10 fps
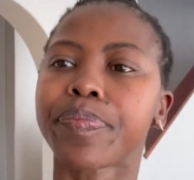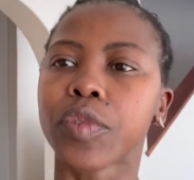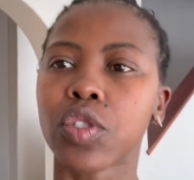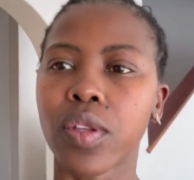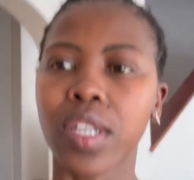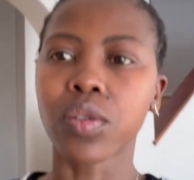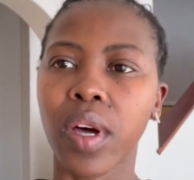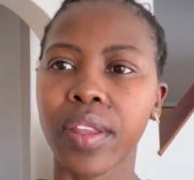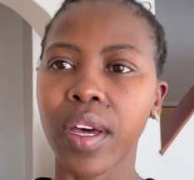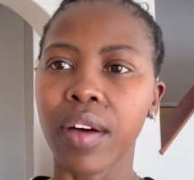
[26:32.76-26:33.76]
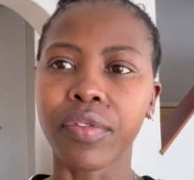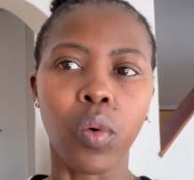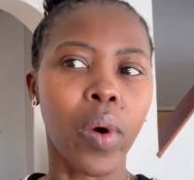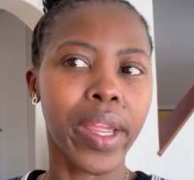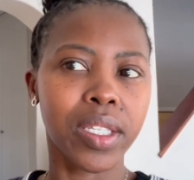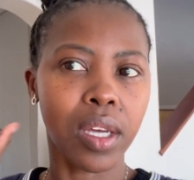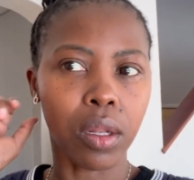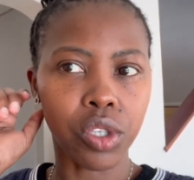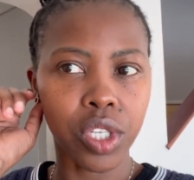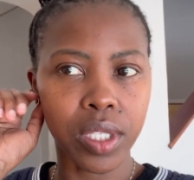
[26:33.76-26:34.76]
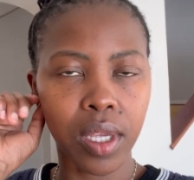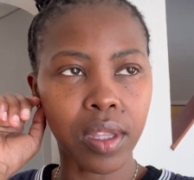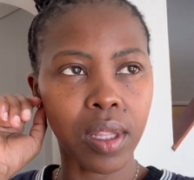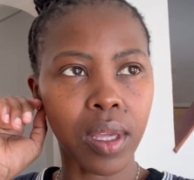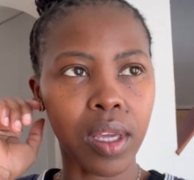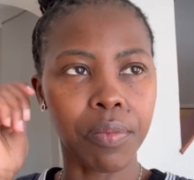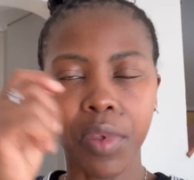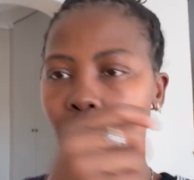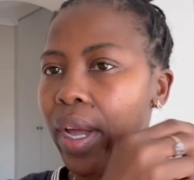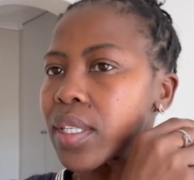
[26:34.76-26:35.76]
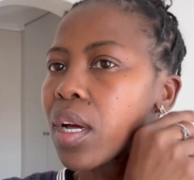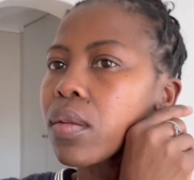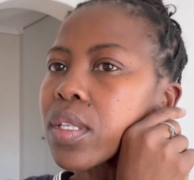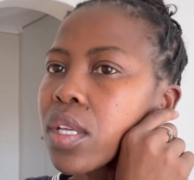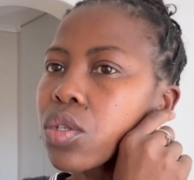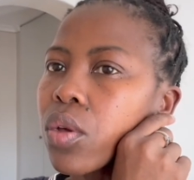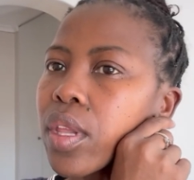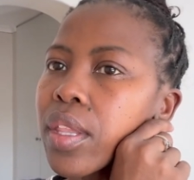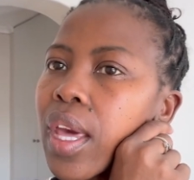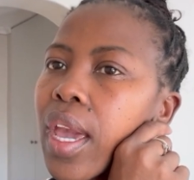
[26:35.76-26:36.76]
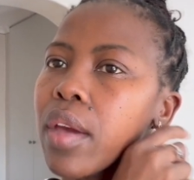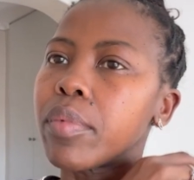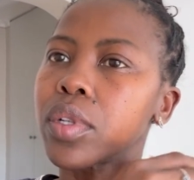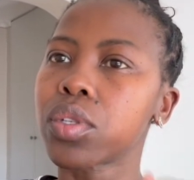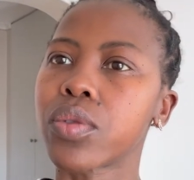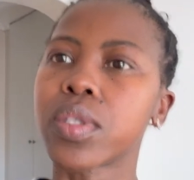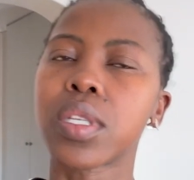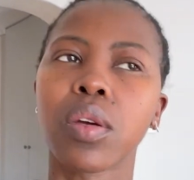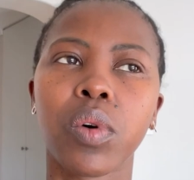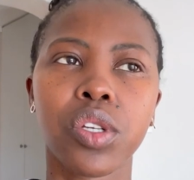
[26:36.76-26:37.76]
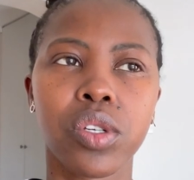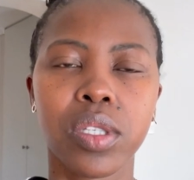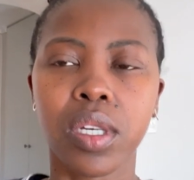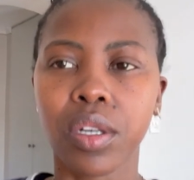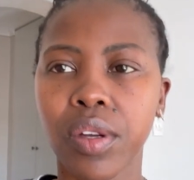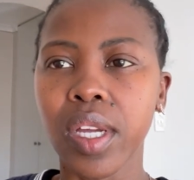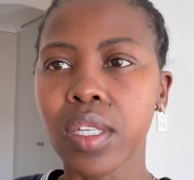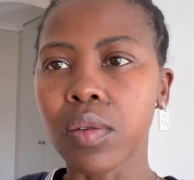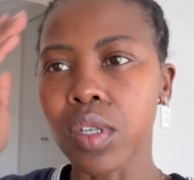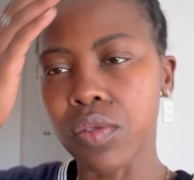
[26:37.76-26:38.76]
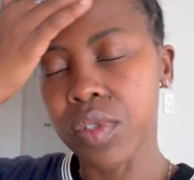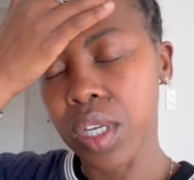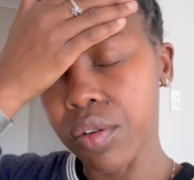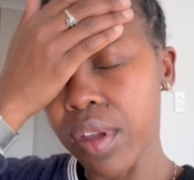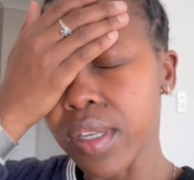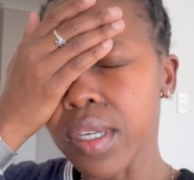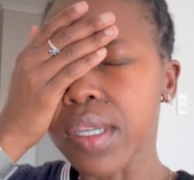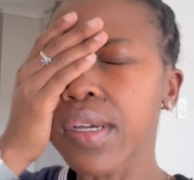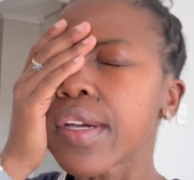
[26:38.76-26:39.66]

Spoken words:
So that's why they have the white towel. She said that they keep the white towel there so that they're able to see what you secrete, what you've secreted.